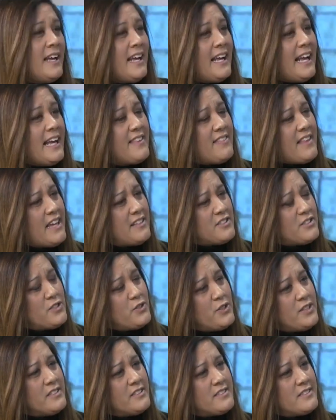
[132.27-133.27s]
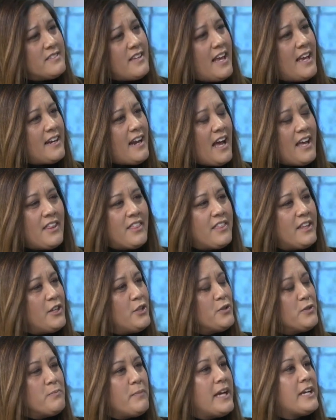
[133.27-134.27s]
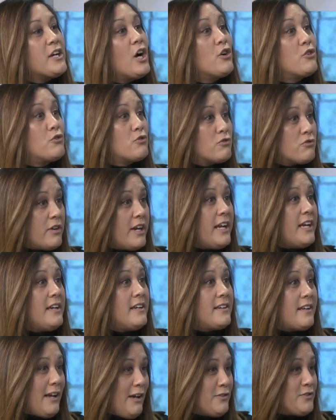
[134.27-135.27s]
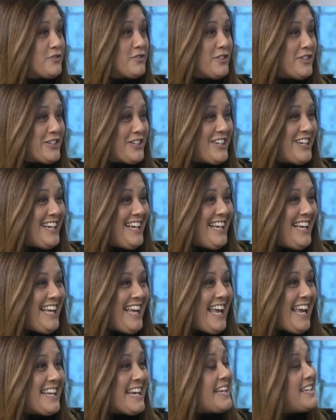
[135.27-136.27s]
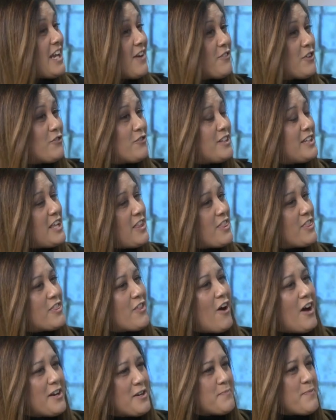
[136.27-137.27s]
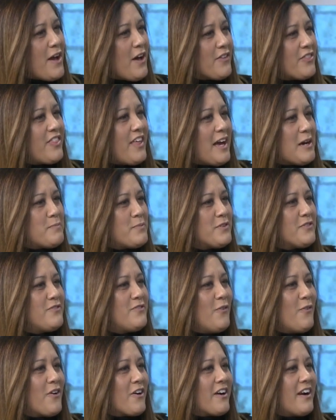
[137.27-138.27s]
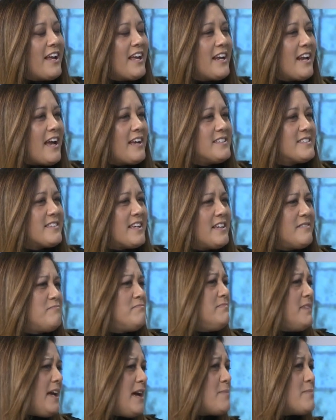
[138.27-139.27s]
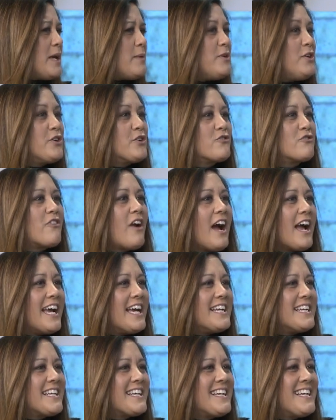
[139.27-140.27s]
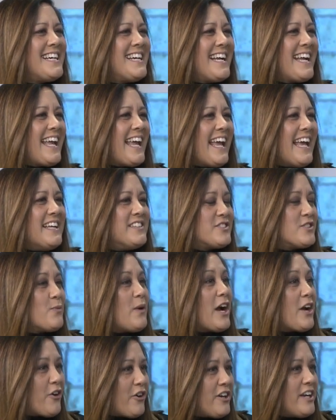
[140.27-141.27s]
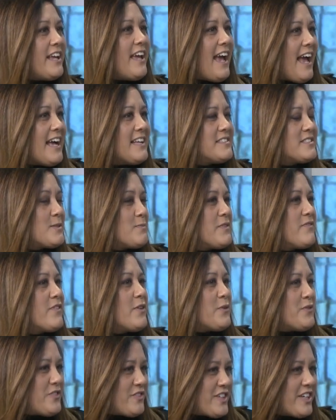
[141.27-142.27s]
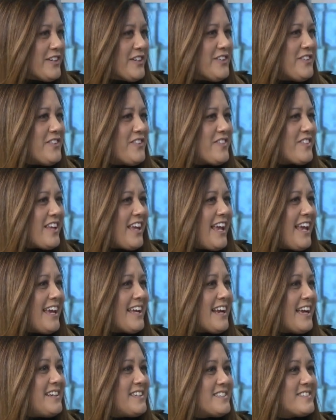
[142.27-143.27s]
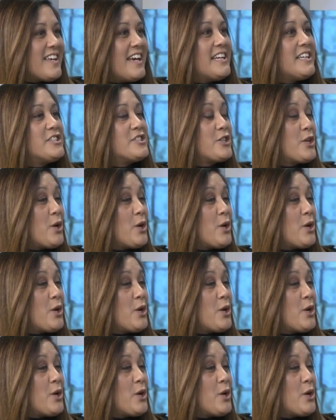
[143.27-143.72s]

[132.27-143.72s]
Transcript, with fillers: And that student said, I think you'd make a great counselor. And I never really thought about that before. And I said, yeah, maybe you're right. And so I already had some of those skills, and I decided to go